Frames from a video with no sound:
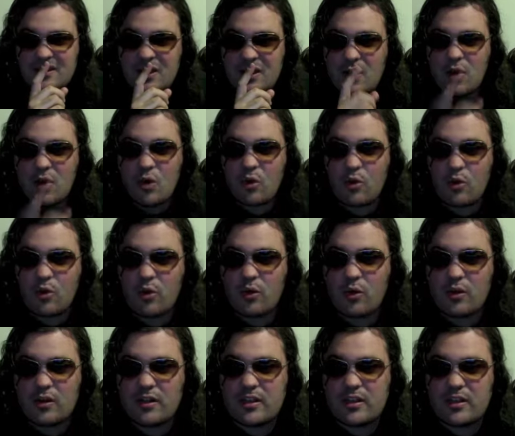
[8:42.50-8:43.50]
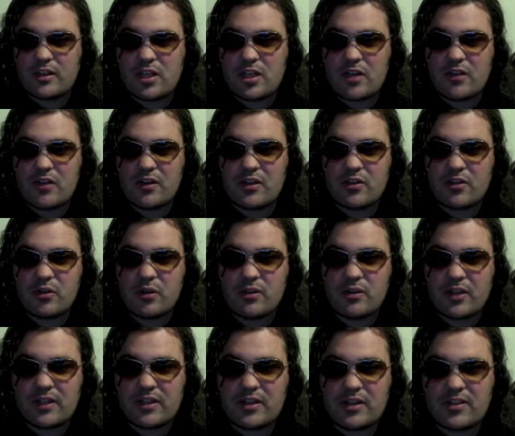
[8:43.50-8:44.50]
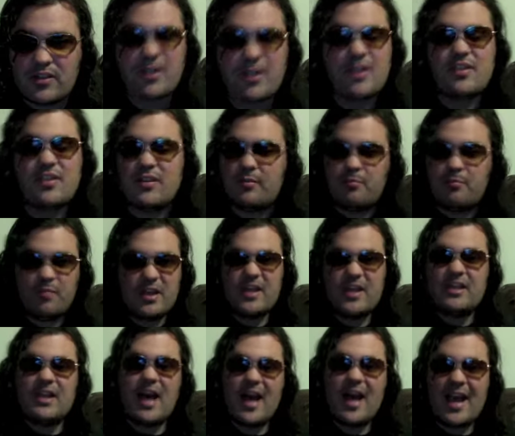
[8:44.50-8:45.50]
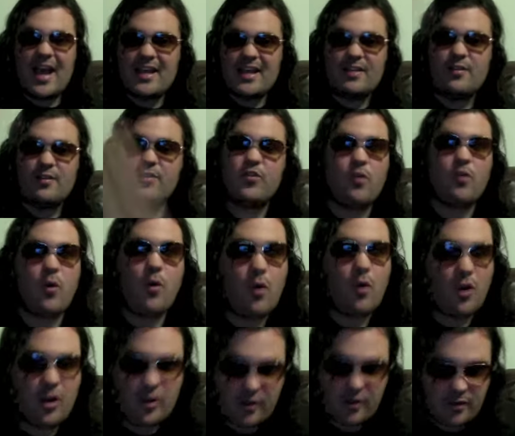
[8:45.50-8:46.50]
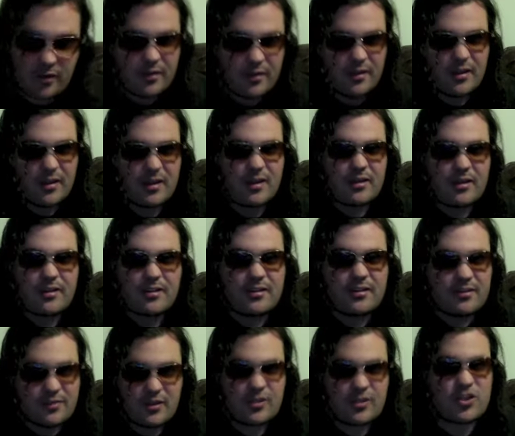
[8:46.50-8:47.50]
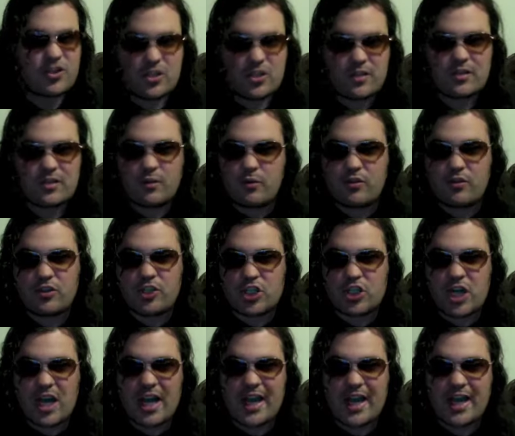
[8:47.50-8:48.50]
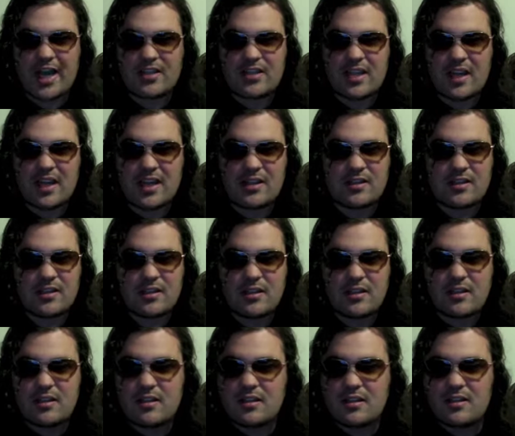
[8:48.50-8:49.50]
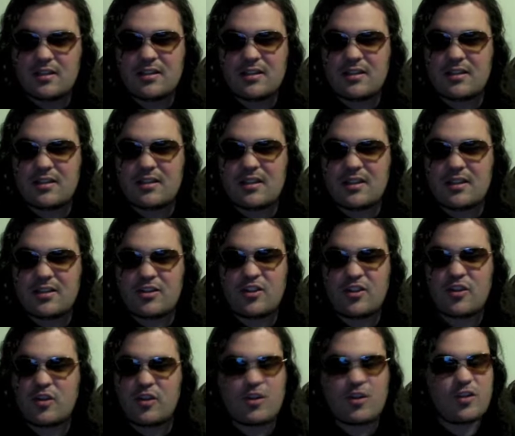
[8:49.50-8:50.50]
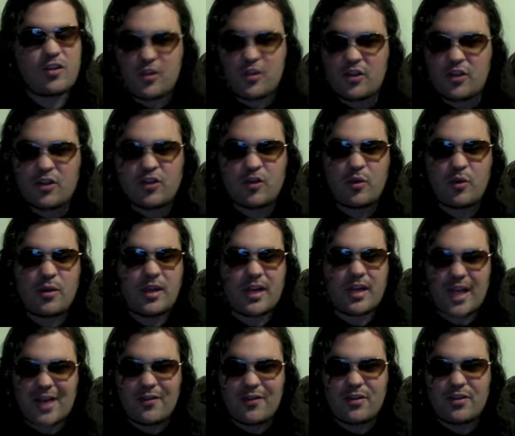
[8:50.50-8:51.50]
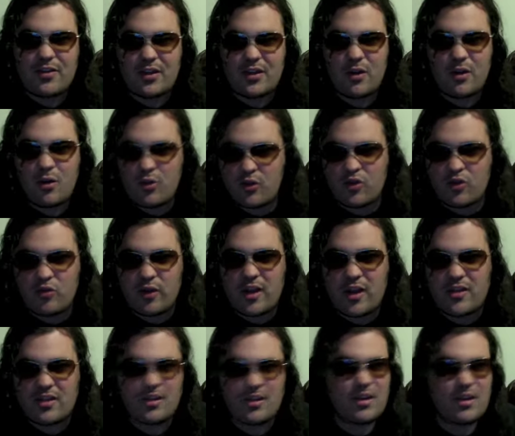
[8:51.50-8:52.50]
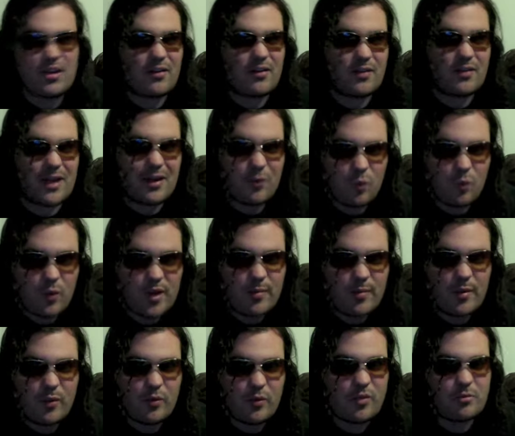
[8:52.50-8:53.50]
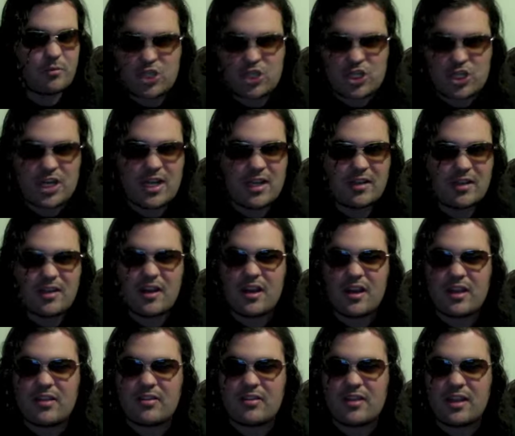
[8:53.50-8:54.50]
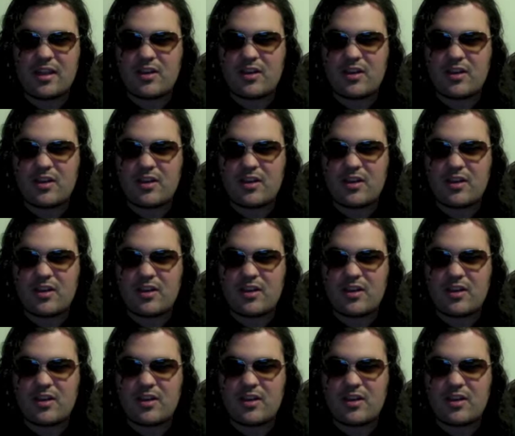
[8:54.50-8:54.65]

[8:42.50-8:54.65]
Or even throwing like this big guy Thor, he was a giant, and it's just throwing in everything, all the crazies. You got women with machine guns, and